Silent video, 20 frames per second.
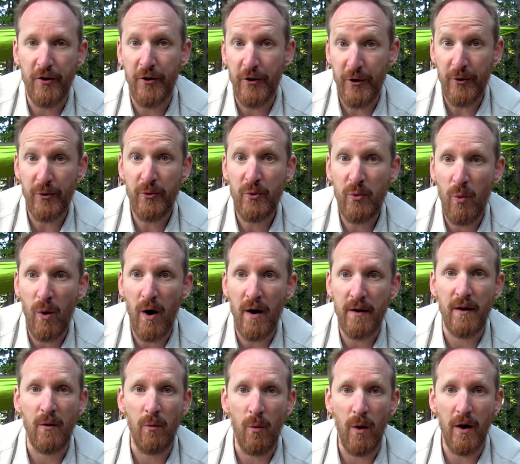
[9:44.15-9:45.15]
you
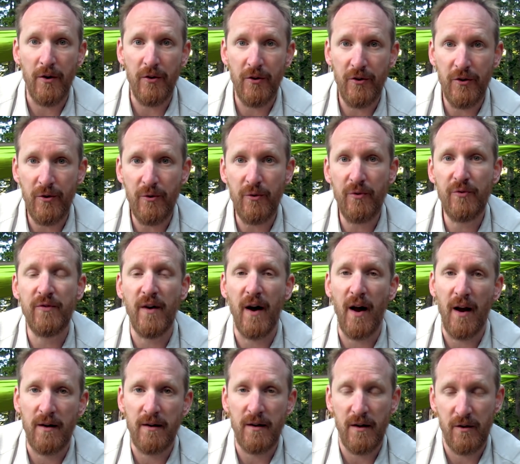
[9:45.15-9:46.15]
want and what you
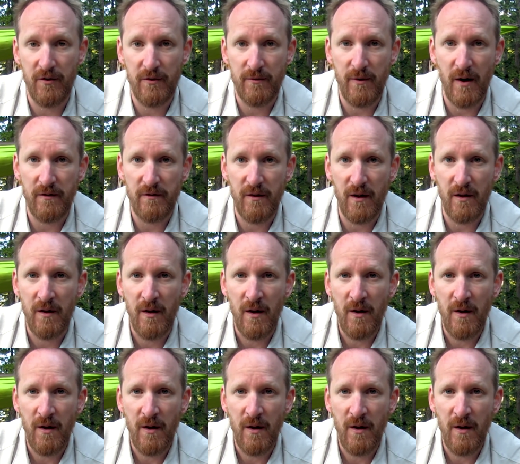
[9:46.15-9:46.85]
find interesting.